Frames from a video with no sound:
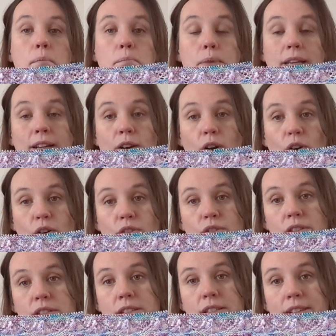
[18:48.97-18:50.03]

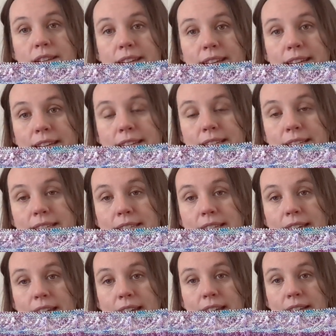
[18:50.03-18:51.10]
because it is
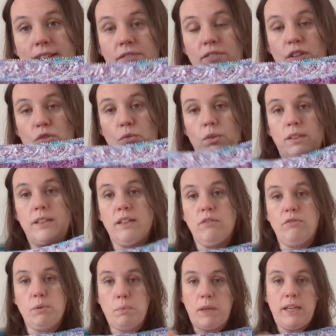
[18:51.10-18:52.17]
individual
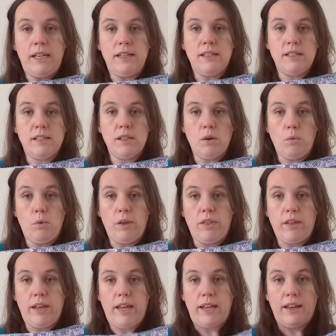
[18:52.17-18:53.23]
little repeats
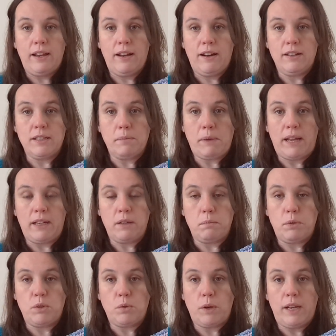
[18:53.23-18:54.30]
with a garter
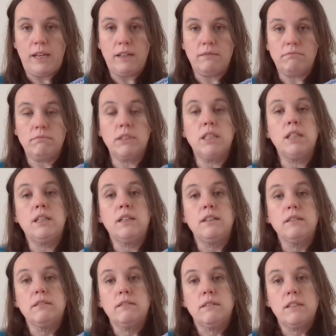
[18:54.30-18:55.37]
band between.
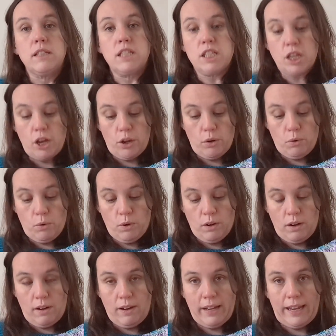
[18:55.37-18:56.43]
So
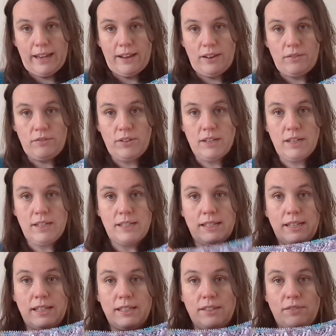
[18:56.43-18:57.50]
I have
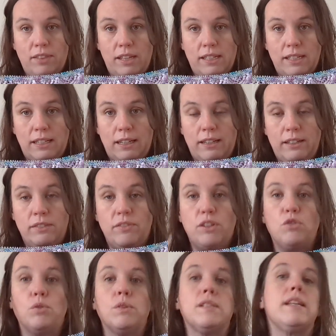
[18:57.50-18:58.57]
6 of these little
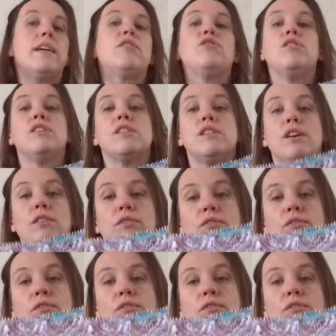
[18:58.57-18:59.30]
individual sections so